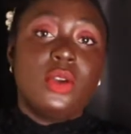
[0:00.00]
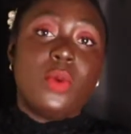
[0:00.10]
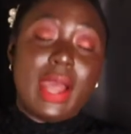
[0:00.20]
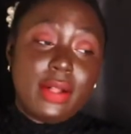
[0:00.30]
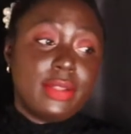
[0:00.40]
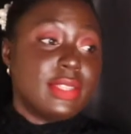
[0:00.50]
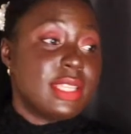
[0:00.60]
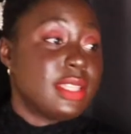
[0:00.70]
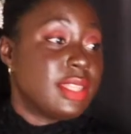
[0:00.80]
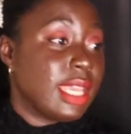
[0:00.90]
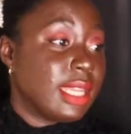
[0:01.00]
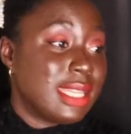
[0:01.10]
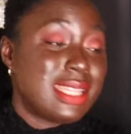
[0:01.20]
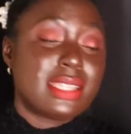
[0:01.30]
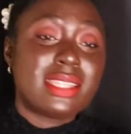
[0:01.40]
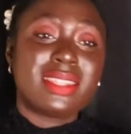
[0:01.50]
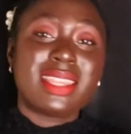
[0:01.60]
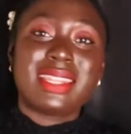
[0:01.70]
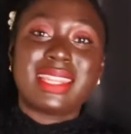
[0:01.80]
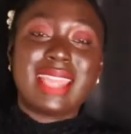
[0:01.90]
Well, this is the
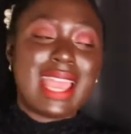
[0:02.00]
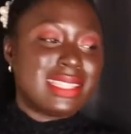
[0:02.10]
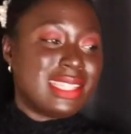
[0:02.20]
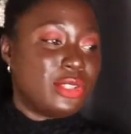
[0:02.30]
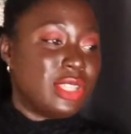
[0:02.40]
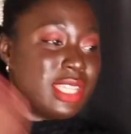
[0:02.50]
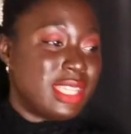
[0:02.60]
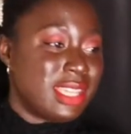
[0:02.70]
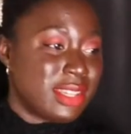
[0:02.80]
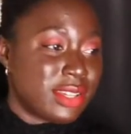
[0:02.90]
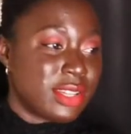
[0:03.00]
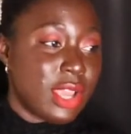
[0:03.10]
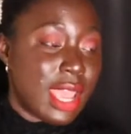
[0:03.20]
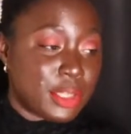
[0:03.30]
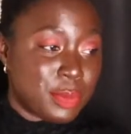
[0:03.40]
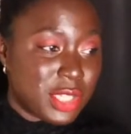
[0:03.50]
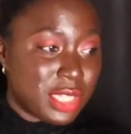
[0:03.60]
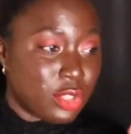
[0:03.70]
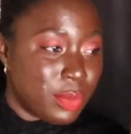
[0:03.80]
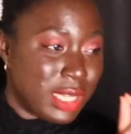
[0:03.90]
thing that guys need to hear,
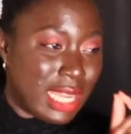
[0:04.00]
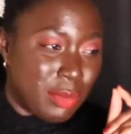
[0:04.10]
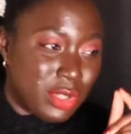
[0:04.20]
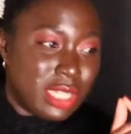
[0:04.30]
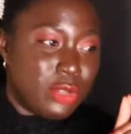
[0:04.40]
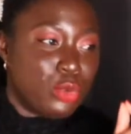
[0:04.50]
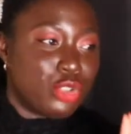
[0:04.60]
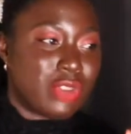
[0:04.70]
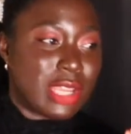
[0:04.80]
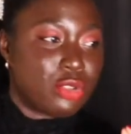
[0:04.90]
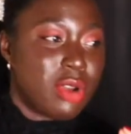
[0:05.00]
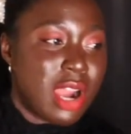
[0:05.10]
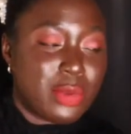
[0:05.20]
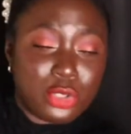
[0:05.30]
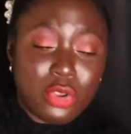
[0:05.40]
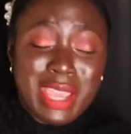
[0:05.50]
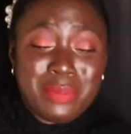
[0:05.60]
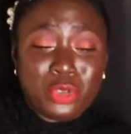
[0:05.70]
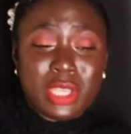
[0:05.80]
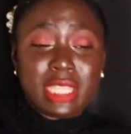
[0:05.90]
especially somebody like Marcelino, who's trying so hard. We saw
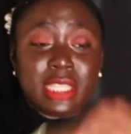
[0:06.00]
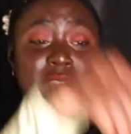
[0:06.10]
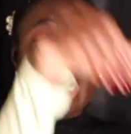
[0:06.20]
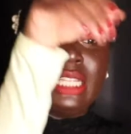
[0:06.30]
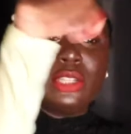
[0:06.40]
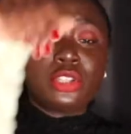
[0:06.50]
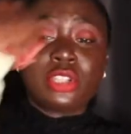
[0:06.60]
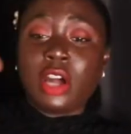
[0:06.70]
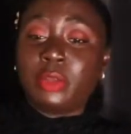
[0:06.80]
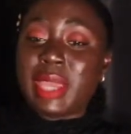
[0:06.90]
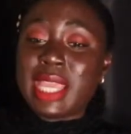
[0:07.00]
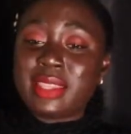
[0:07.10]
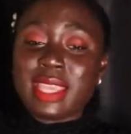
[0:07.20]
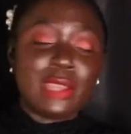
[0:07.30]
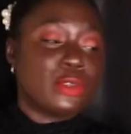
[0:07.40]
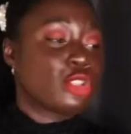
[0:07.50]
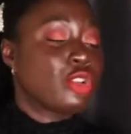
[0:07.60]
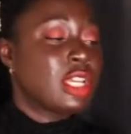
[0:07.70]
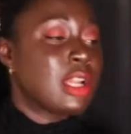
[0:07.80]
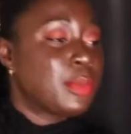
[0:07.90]
him doing his little Salt Bay thing. He was
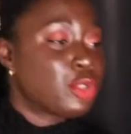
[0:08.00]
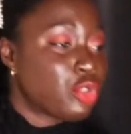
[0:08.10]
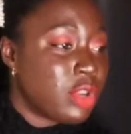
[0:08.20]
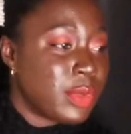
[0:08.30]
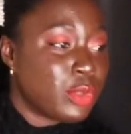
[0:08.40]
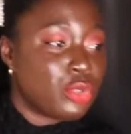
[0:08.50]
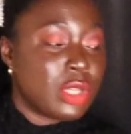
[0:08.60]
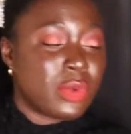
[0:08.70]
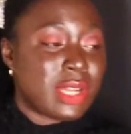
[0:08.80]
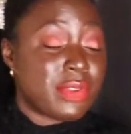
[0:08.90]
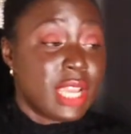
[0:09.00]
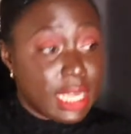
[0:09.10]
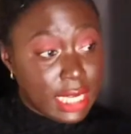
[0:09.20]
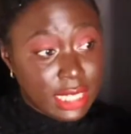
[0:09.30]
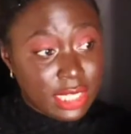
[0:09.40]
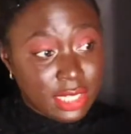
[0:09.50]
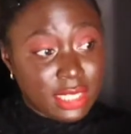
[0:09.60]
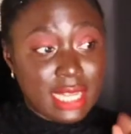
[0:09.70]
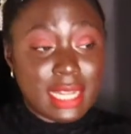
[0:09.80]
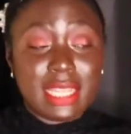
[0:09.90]
cooking up a storm, he was doing whatever. He
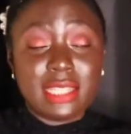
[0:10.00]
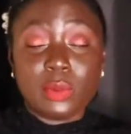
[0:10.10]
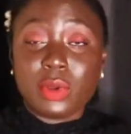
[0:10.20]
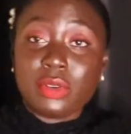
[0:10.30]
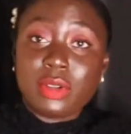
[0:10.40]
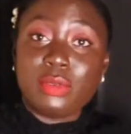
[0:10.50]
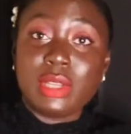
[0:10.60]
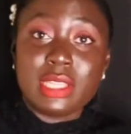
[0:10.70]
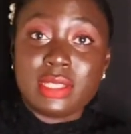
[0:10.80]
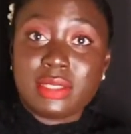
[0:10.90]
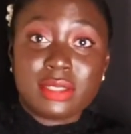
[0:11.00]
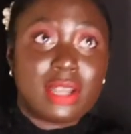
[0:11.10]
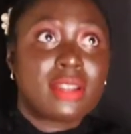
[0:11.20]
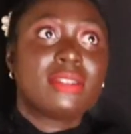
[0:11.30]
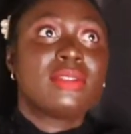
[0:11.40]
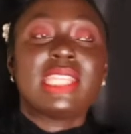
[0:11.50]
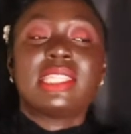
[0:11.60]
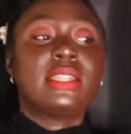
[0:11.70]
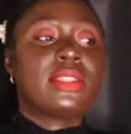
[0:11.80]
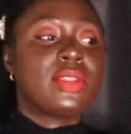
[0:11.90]
just said that he's stuck
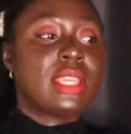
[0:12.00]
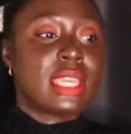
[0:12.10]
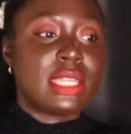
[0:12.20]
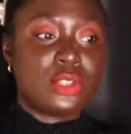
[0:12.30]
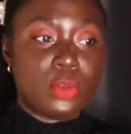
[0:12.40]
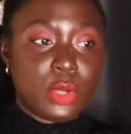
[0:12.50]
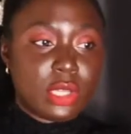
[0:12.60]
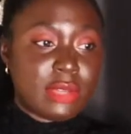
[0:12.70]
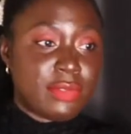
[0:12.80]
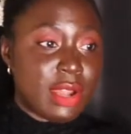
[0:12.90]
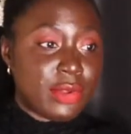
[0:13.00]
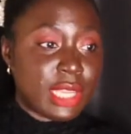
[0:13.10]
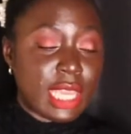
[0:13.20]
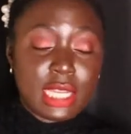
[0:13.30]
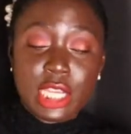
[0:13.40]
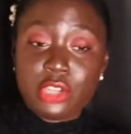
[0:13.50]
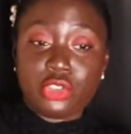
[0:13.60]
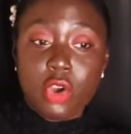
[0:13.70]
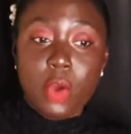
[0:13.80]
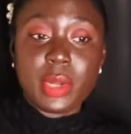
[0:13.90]
raising the three kids, you know, because every now and again
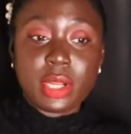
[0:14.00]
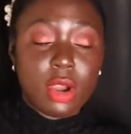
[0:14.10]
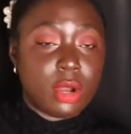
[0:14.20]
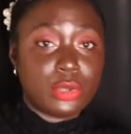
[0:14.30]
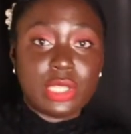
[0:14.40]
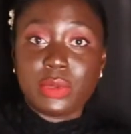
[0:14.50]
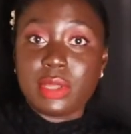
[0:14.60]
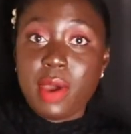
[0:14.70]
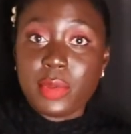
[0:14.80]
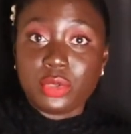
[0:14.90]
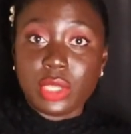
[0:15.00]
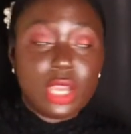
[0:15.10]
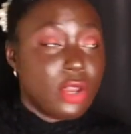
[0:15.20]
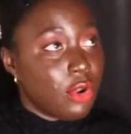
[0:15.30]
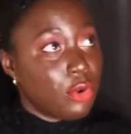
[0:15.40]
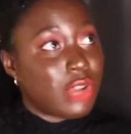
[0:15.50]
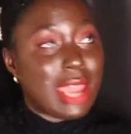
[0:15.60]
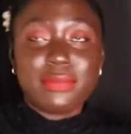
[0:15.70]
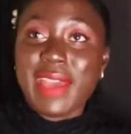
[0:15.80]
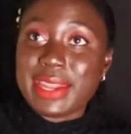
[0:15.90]
she'll hop in the car, go see what the mom is doing, go
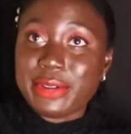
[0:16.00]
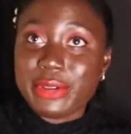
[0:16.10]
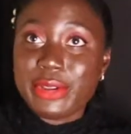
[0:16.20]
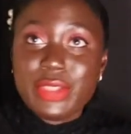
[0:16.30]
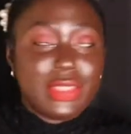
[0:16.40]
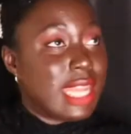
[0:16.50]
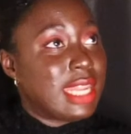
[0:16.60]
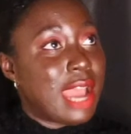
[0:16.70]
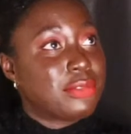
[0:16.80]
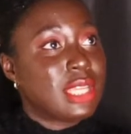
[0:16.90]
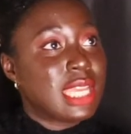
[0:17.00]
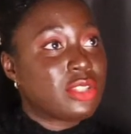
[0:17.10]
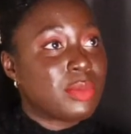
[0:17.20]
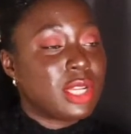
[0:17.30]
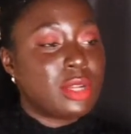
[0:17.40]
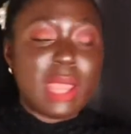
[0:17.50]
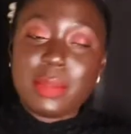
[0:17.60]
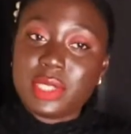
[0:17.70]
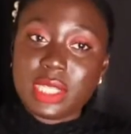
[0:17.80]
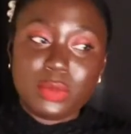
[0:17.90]
try and find her. Then they have to get somebody to
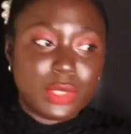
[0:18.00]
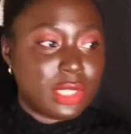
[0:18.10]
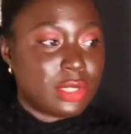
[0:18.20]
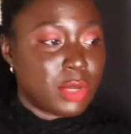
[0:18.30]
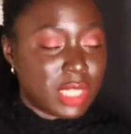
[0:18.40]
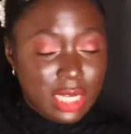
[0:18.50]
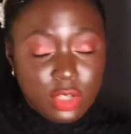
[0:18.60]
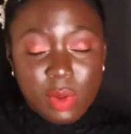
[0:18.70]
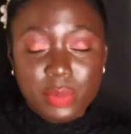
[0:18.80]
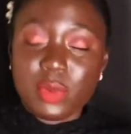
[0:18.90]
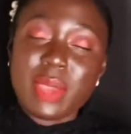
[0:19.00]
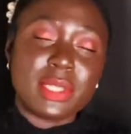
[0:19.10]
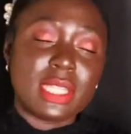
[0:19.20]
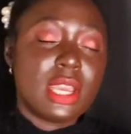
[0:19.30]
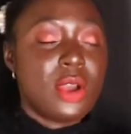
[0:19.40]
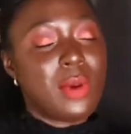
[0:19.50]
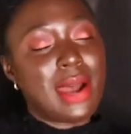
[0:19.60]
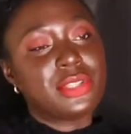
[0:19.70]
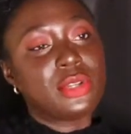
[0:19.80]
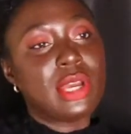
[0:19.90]
babysit, which is Marcelino's mom to babysit.
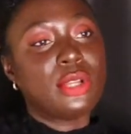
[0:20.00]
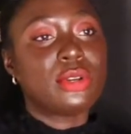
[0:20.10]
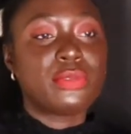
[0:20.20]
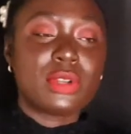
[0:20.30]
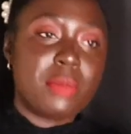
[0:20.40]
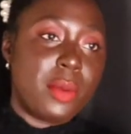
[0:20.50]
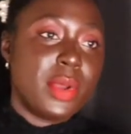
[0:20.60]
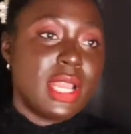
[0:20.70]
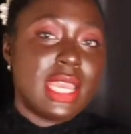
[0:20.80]
Why is they going to look for the mom?